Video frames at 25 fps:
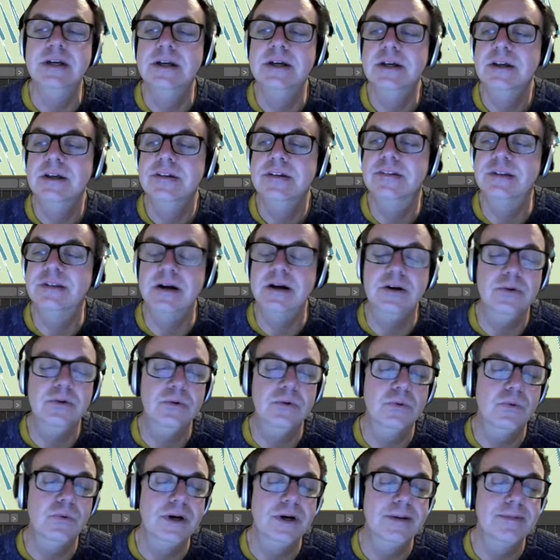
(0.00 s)
So
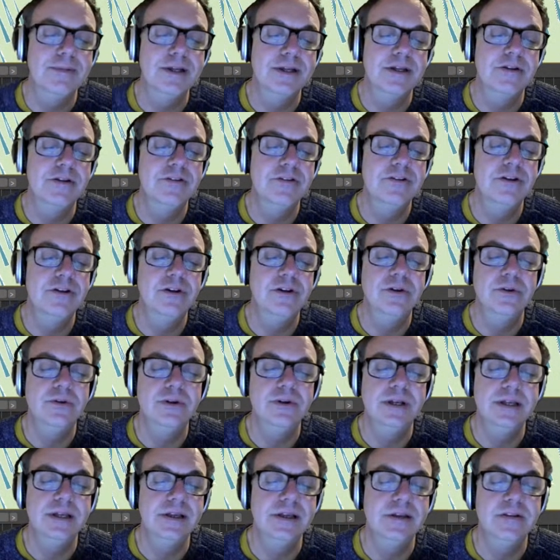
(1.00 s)
what I'm going to do
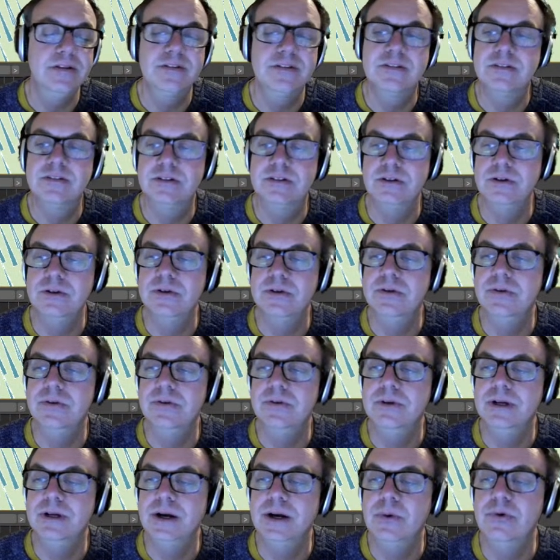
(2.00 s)
is to
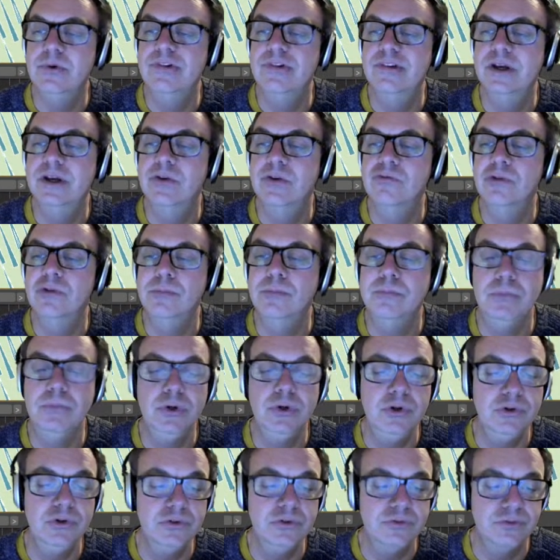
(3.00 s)
also
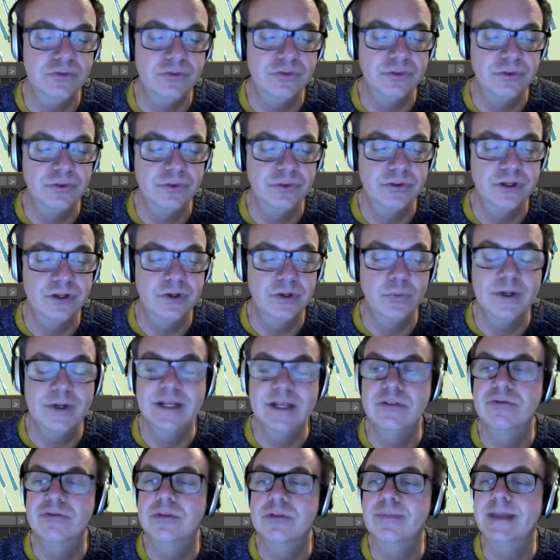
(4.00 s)
remove the
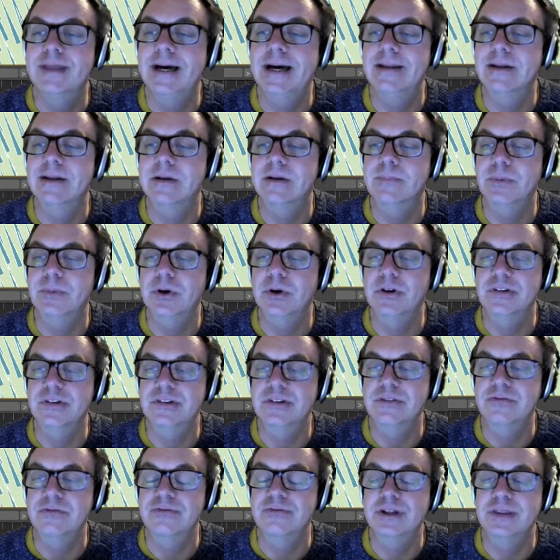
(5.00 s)
wheat from that little box
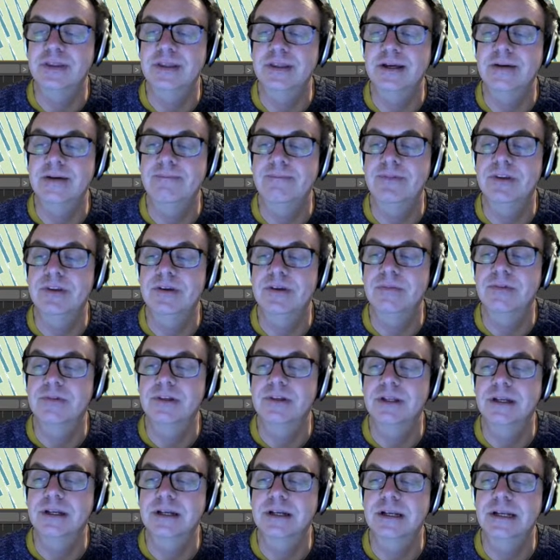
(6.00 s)
in front there. So I'm just
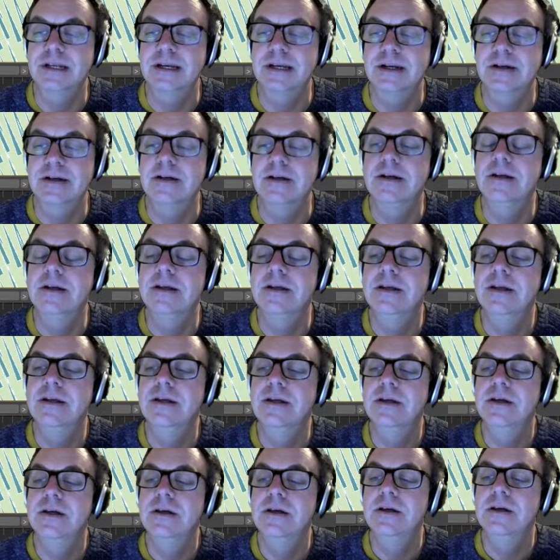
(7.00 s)
going to click
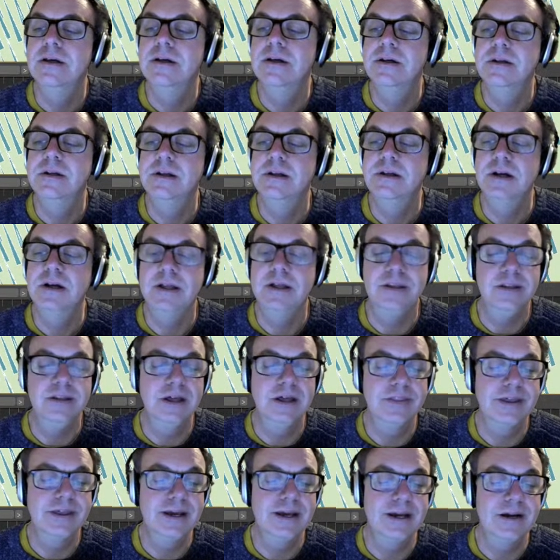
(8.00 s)

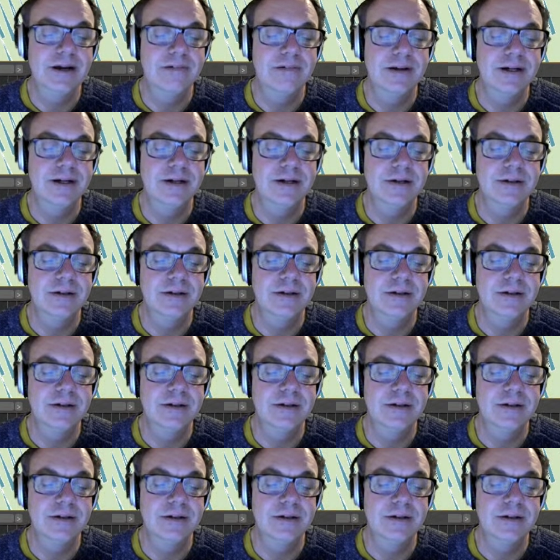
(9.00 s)
another area